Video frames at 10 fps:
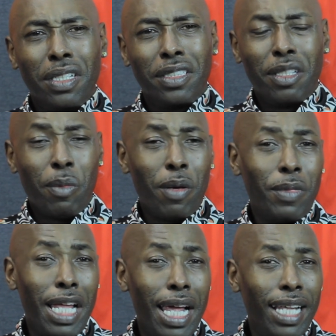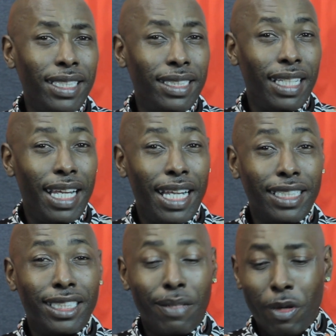some of them last
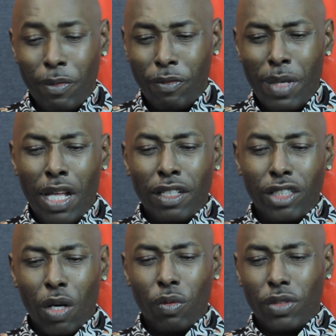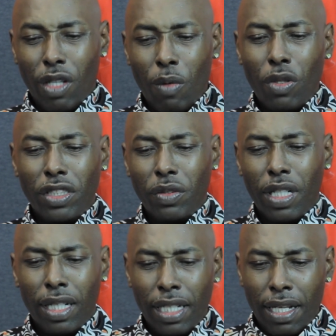and some of them don't. So I want you
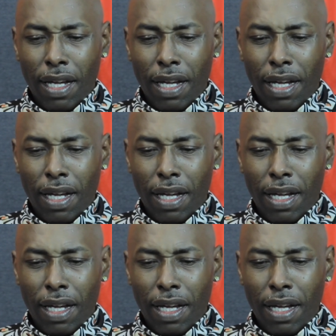to